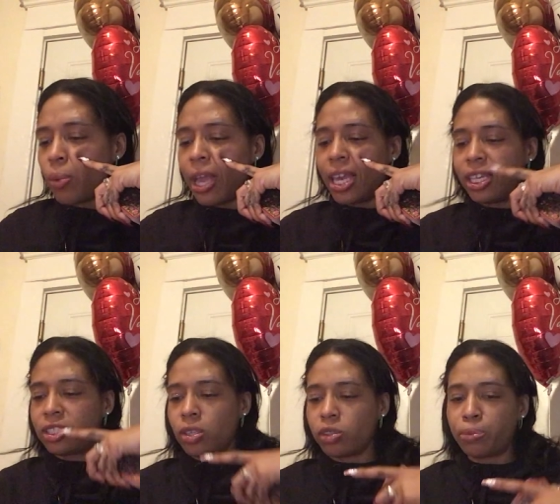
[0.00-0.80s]
why
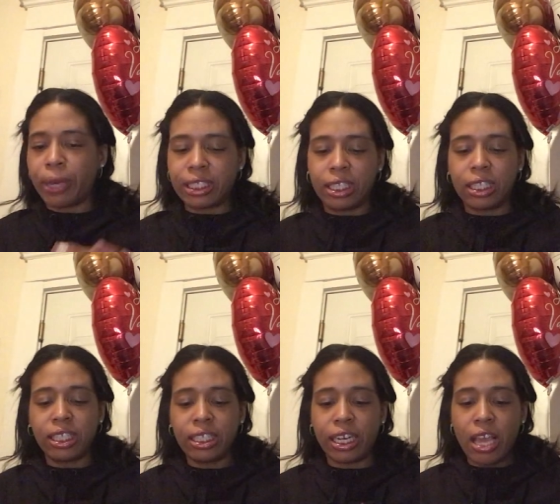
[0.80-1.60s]
he's so spicy.
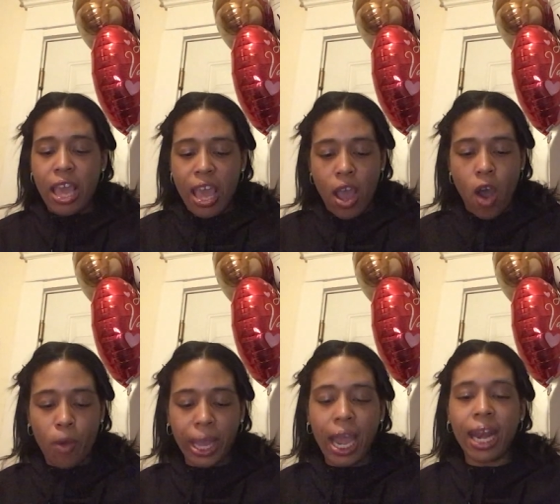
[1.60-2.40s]
Listen,
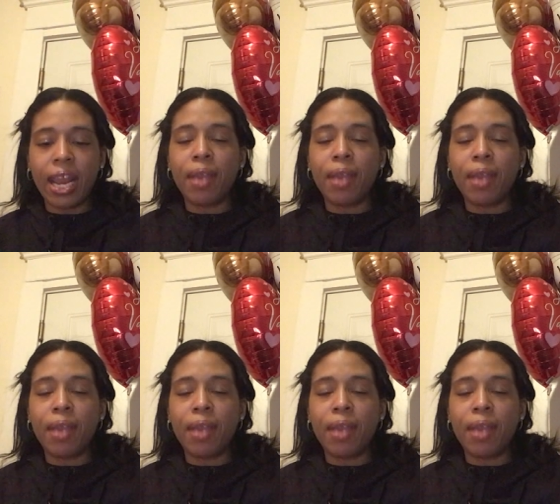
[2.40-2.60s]
oh my God,